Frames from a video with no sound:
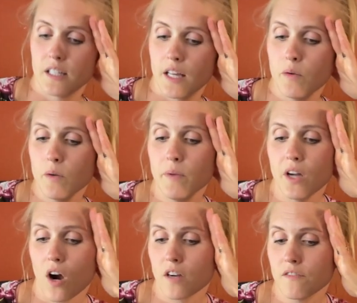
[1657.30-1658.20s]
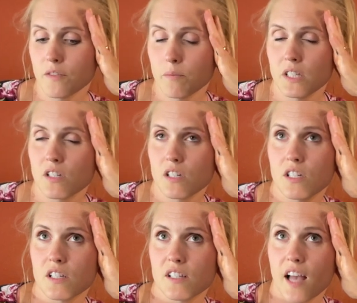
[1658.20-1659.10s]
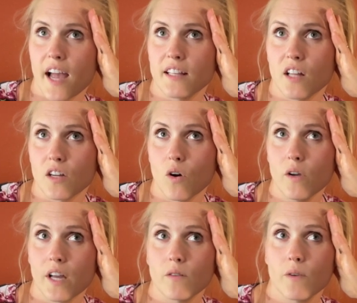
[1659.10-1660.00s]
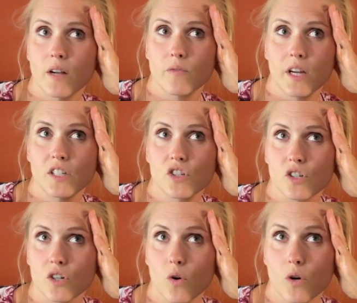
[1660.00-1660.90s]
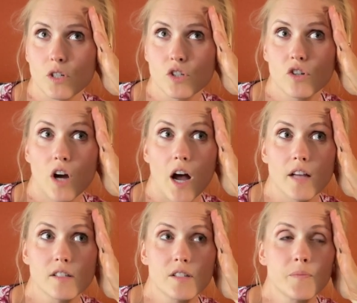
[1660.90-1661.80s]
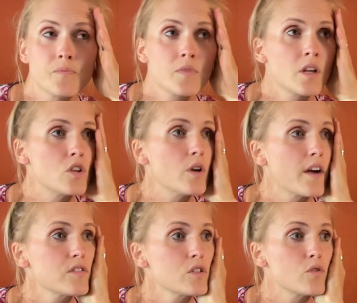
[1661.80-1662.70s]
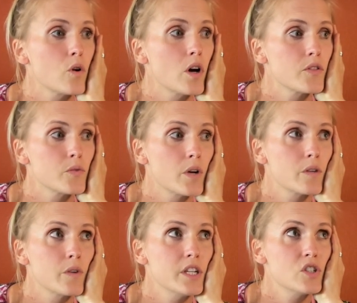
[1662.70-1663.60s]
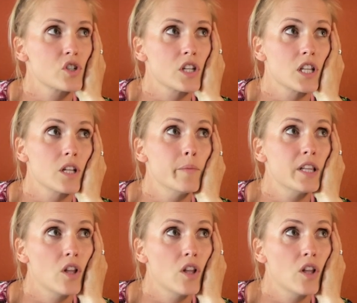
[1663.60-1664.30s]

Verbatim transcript: It would be hard for me to decide like, okay, Red Ranger or Cornish Cross. You have to grow out the Red Ranger a little bit